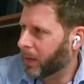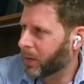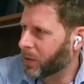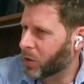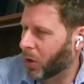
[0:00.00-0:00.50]

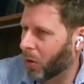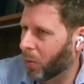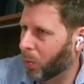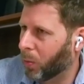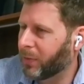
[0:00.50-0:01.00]
So
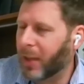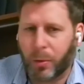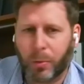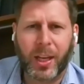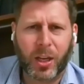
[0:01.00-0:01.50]
we've done
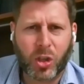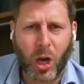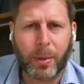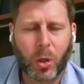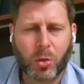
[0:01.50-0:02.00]
a really good
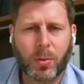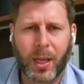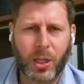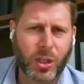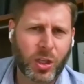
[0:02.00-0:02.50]
job at those
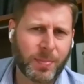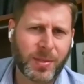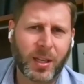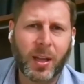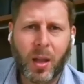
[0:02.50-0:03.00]

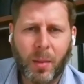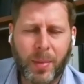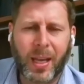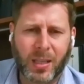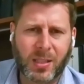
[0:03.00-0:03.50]
relationships, and
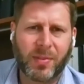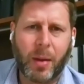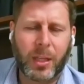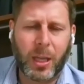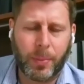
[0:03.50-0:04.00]
because of
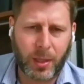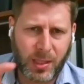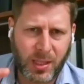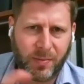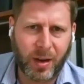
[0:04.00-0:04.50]
that, we typically
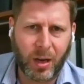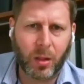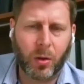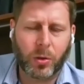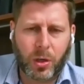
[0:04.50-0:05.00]
see very
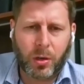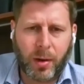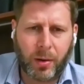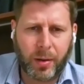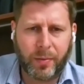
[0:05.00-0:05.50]
low
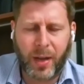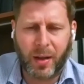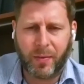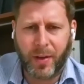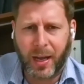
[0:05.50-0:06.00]
turnaround
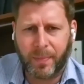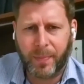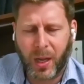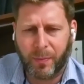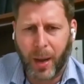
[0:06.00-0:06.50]

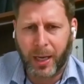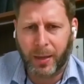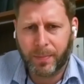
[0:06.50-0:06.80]
of money.